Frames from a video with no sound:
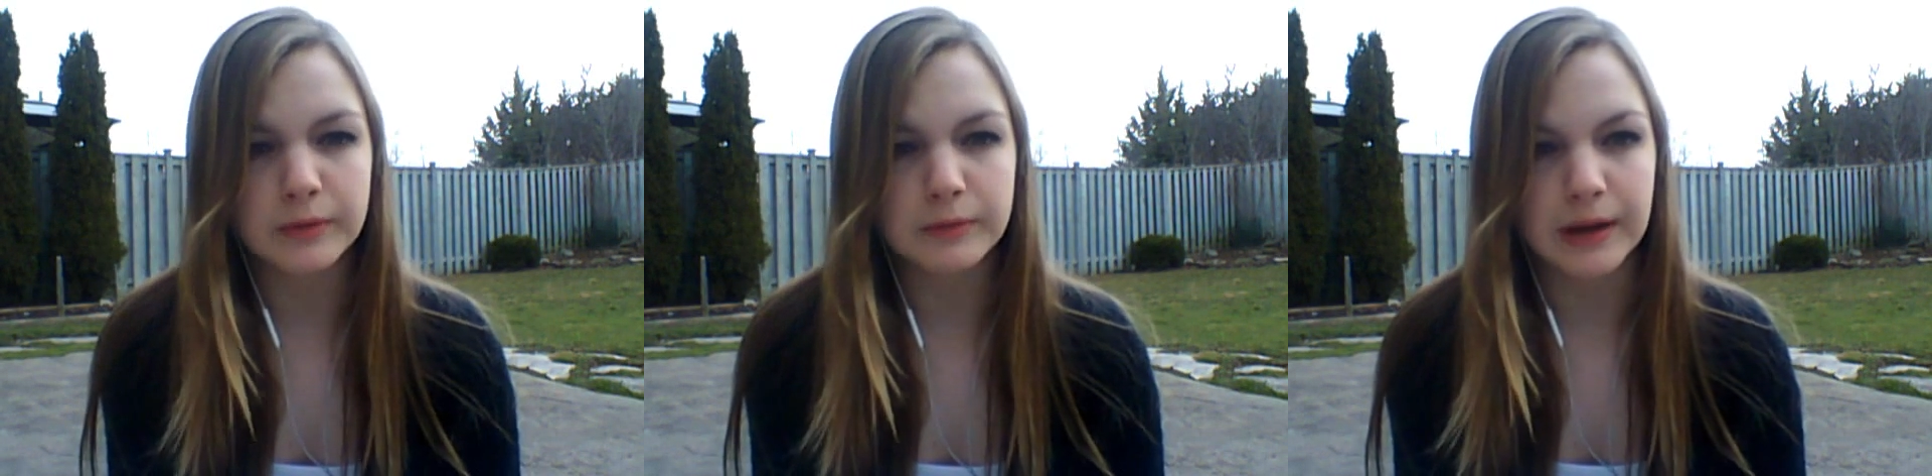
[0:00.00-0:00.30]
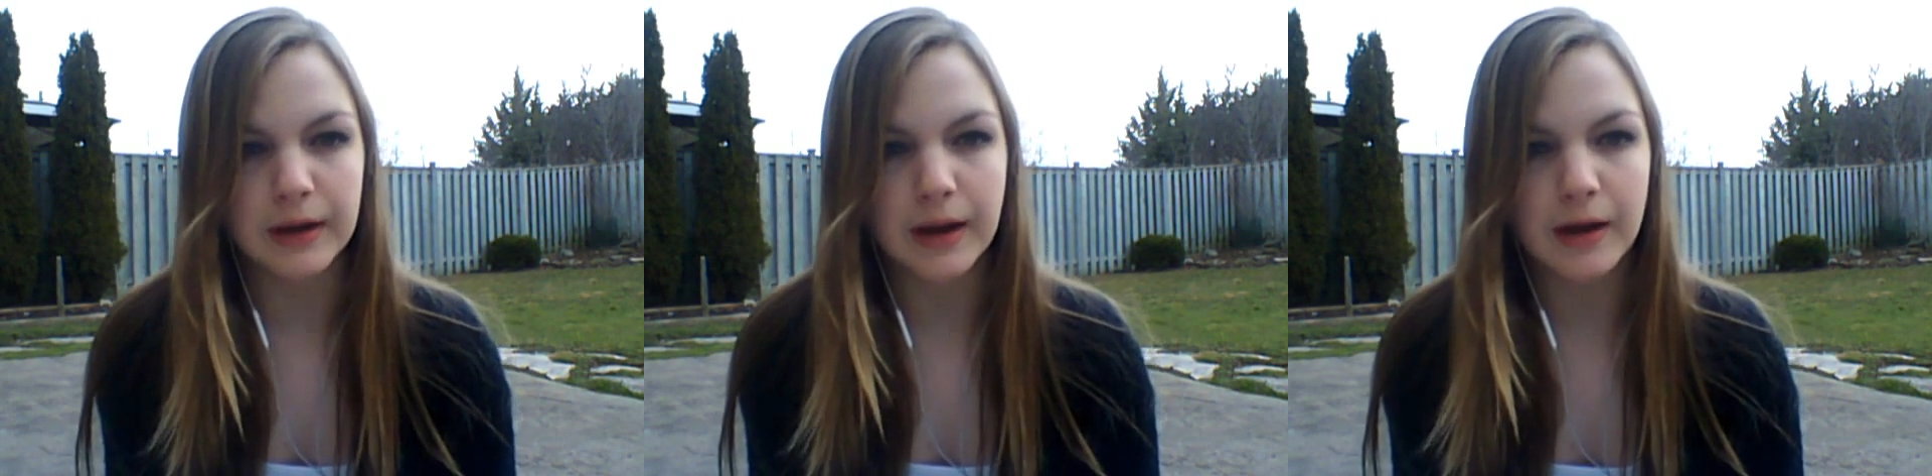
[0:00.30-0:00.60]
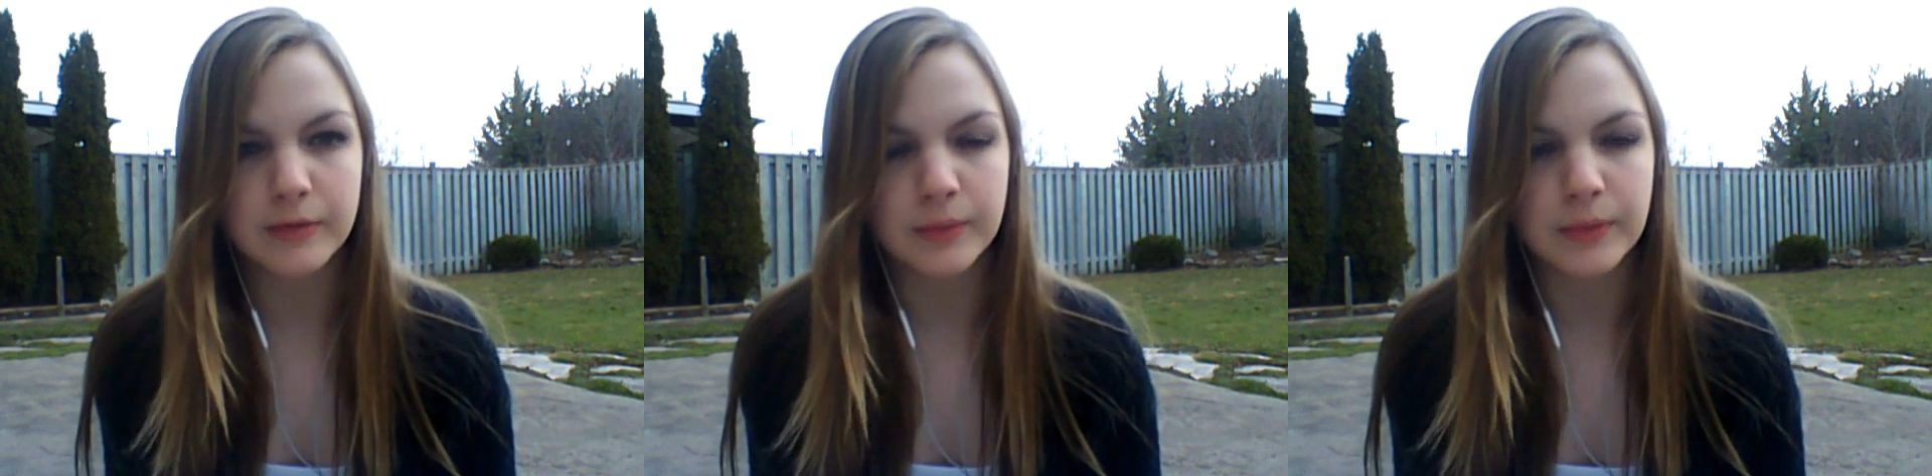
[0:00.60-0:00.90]
the second
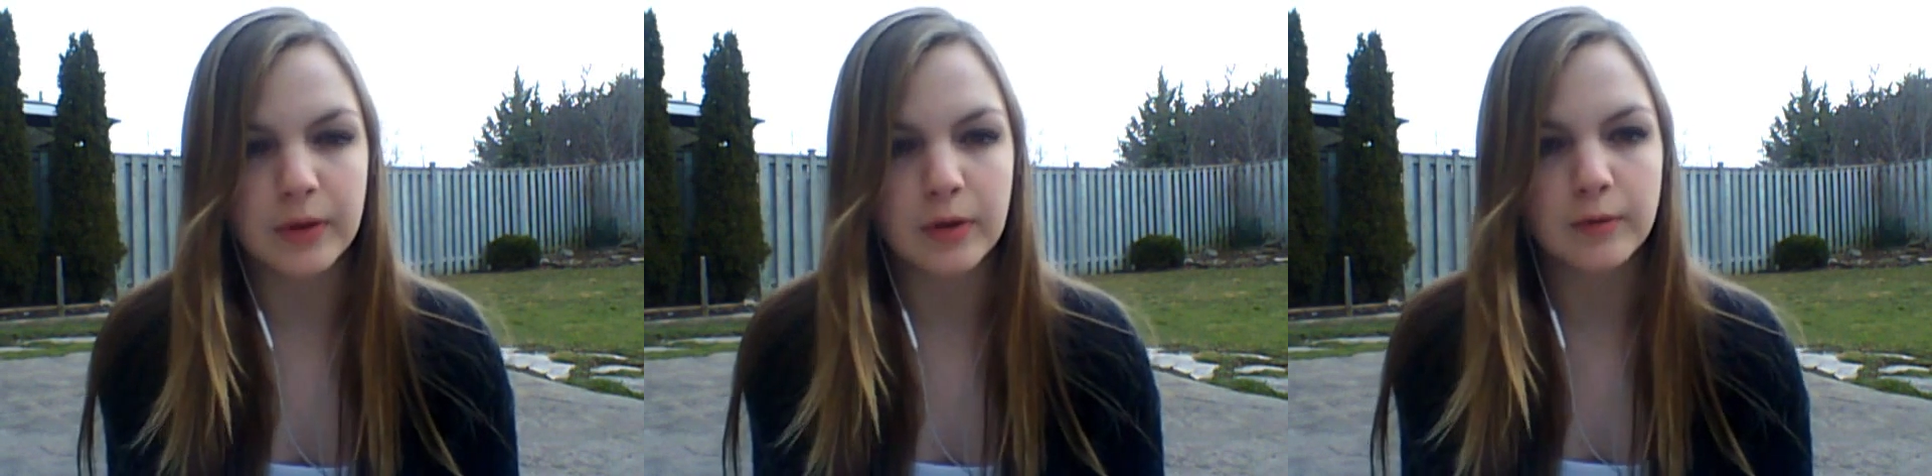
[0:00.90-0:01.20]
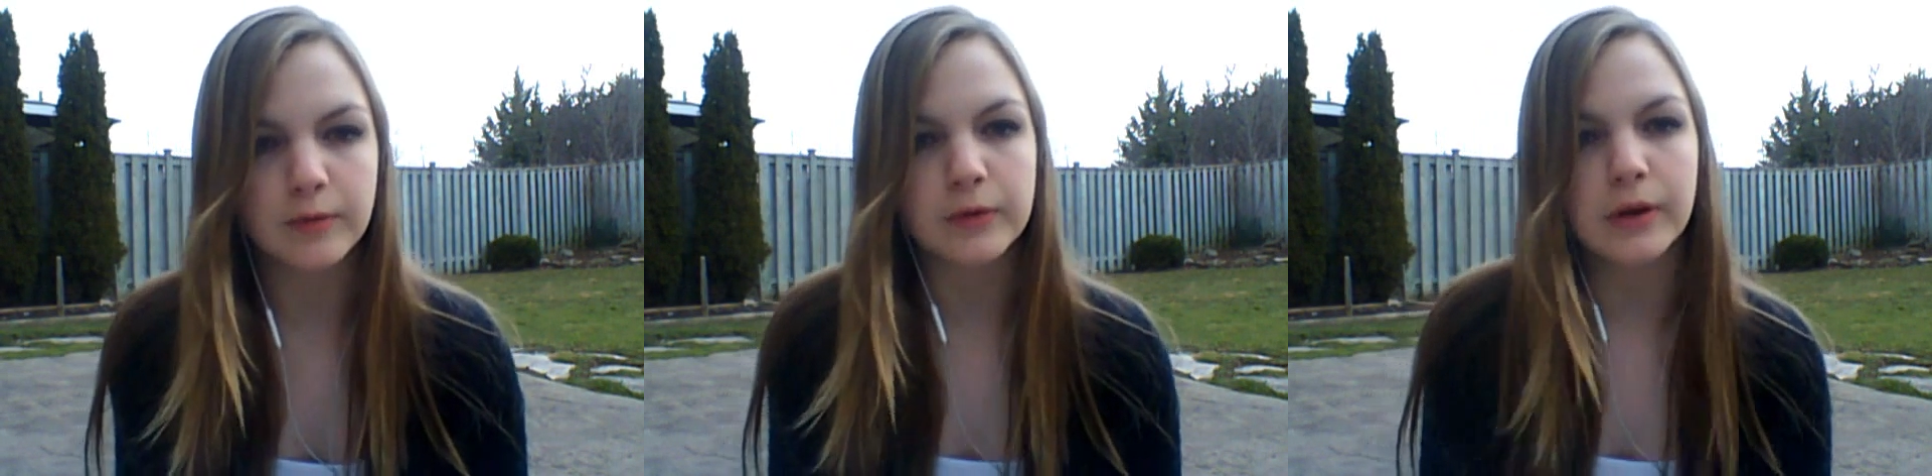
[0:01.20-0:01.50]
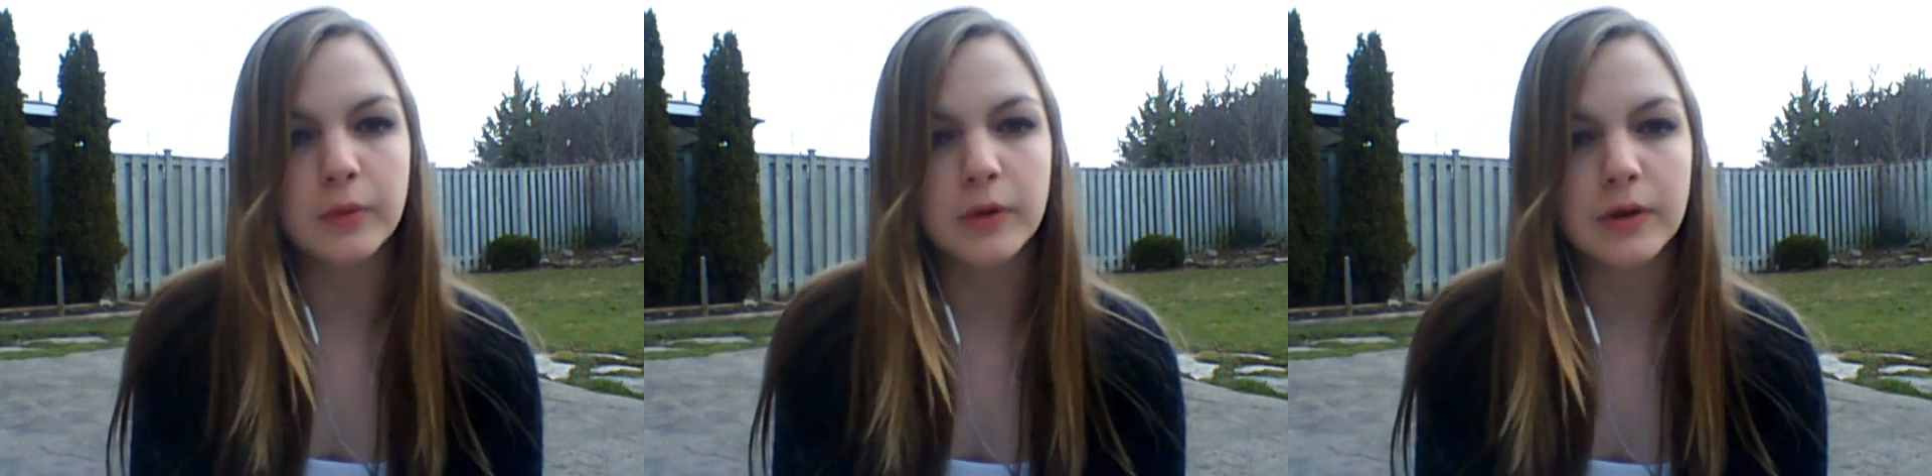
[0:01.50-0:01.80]
half when me and
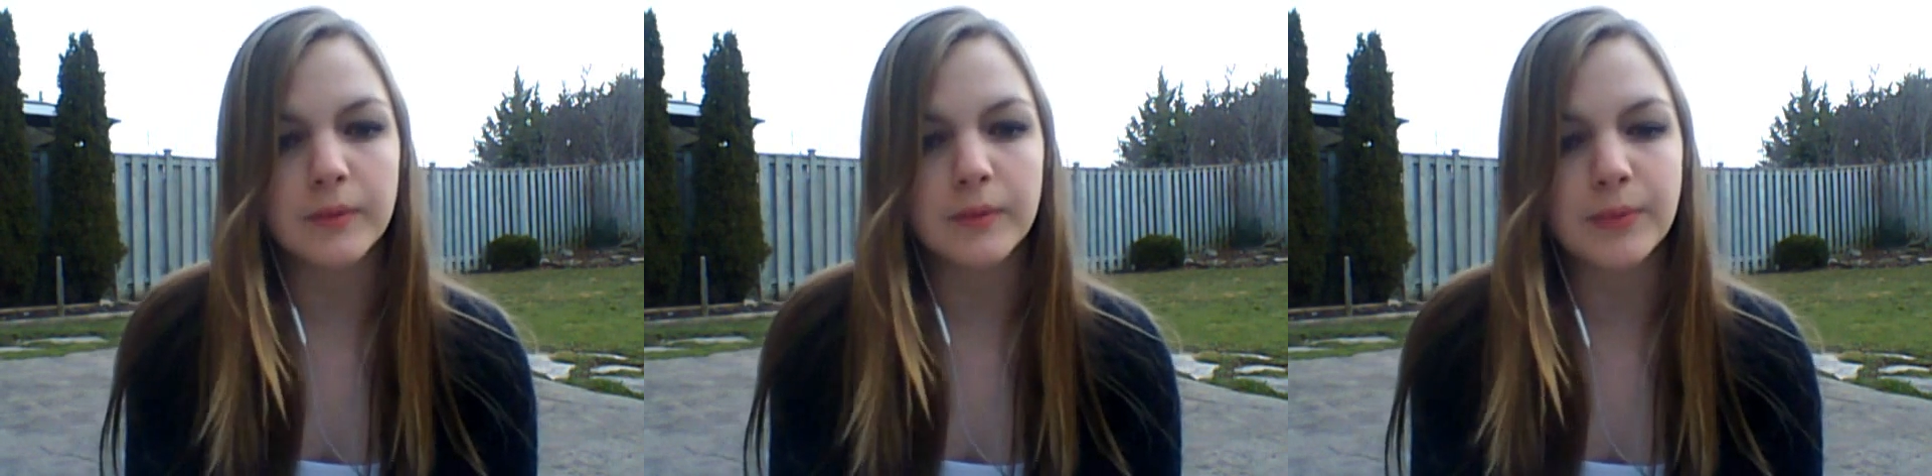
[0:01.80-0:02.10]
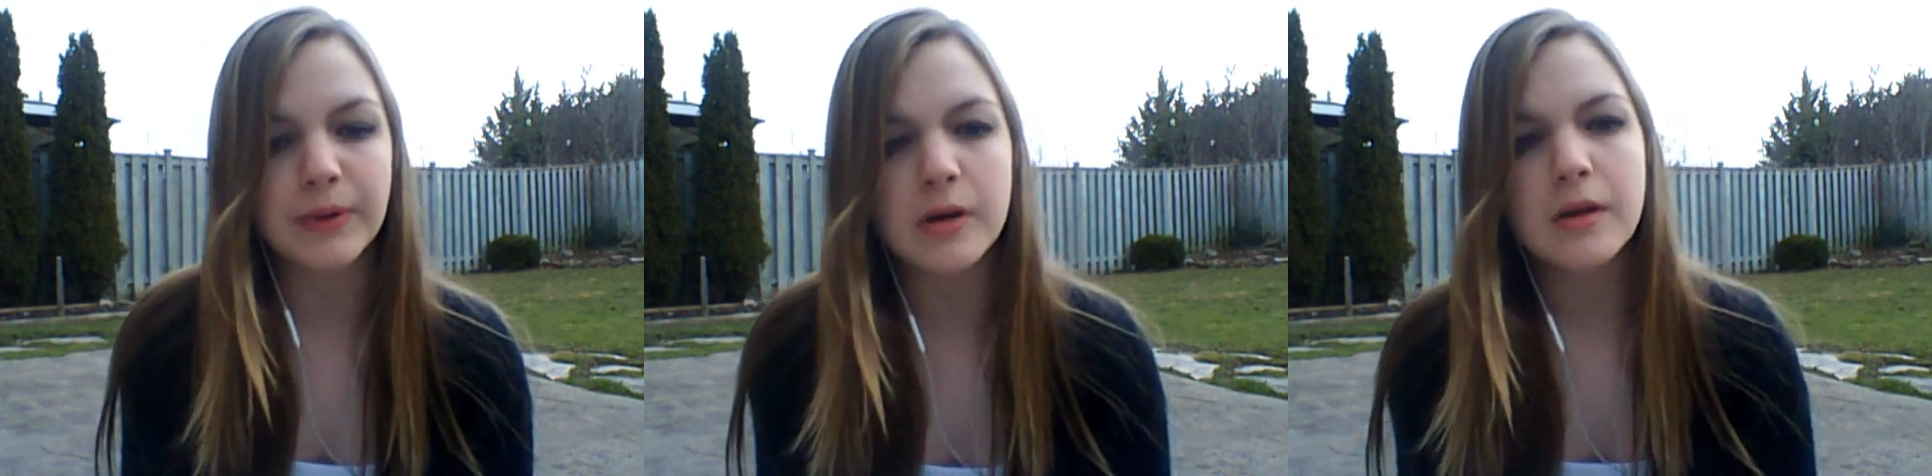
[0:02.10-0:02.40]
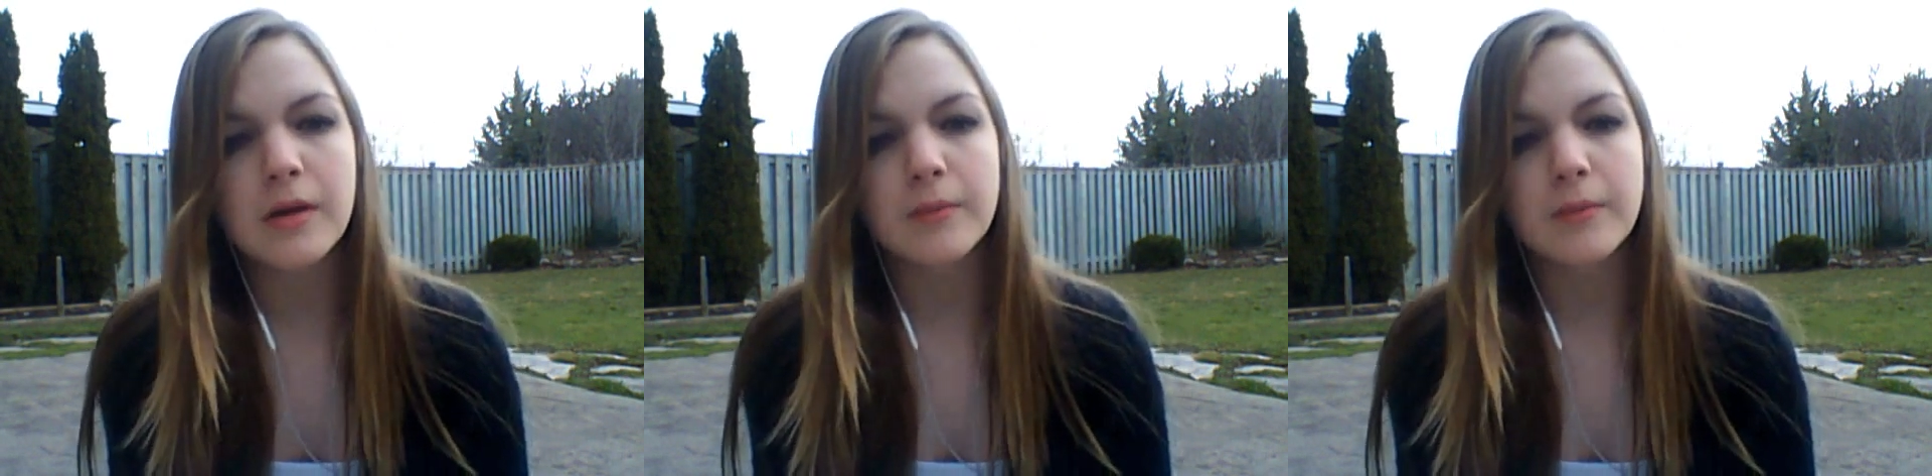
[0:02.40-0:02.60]
Victoria were in power,